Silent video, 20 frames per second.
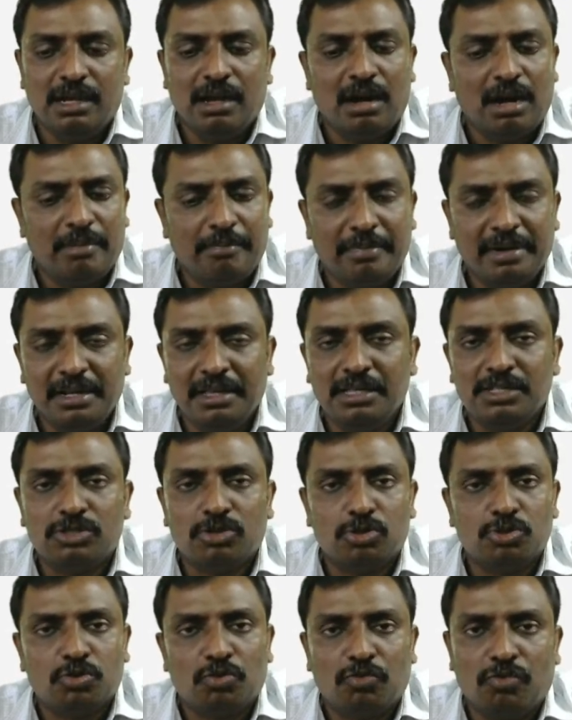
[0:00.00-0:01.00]
and Mini is
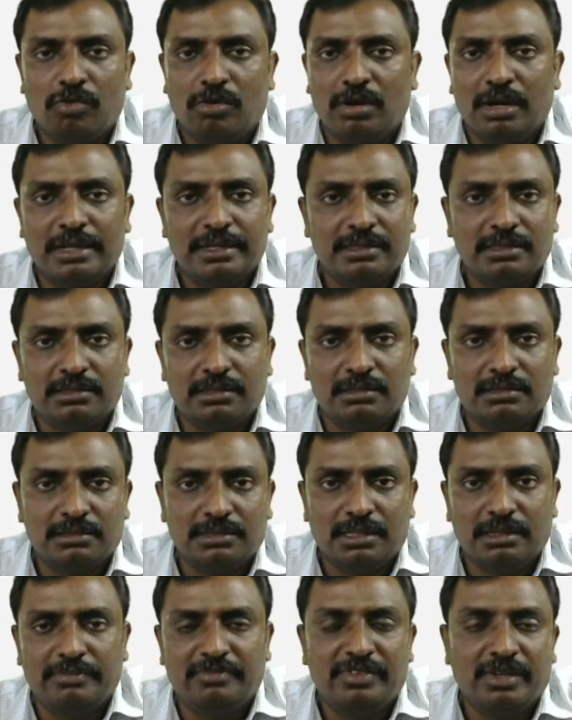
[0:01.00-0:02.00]
also for like
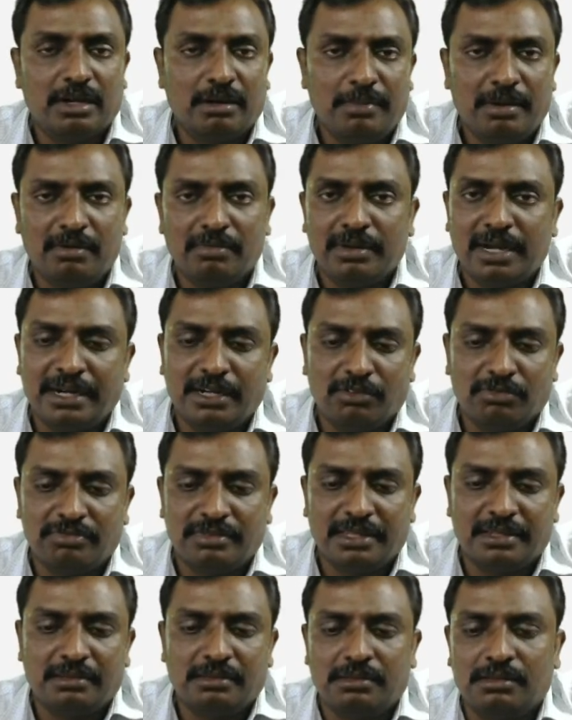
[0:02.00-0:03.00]
the wearable kind of
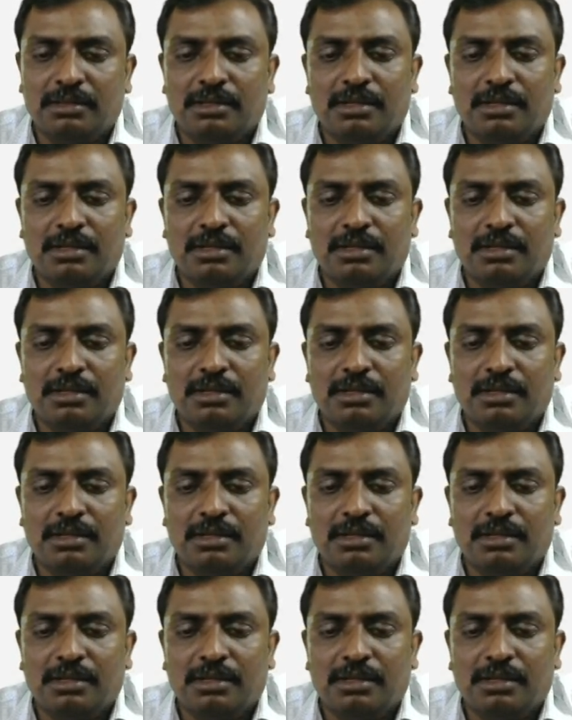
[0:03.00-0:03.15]
thing.